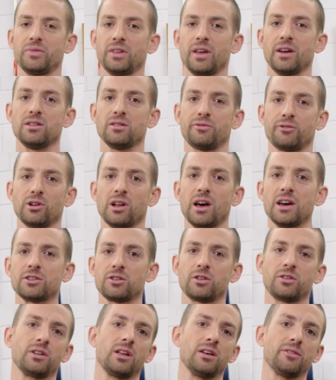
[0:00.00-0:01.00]
and if you like,
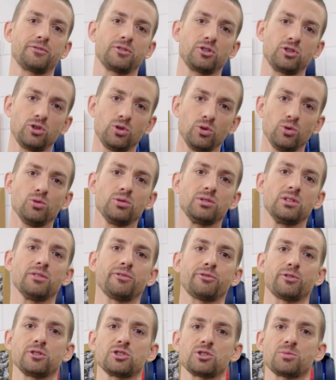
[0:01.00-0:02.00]
you can have two
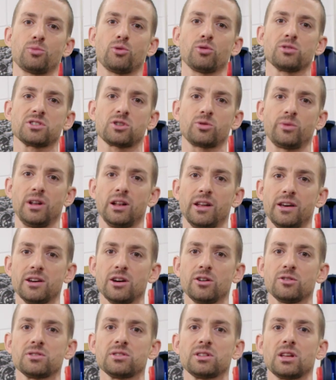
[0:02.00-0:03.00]
different sports screen
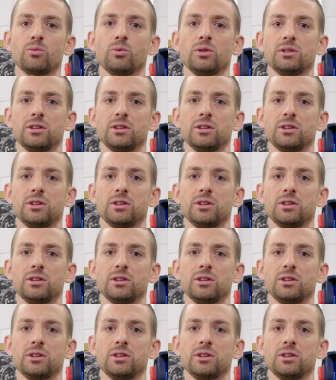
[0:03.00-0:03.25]
layouts that will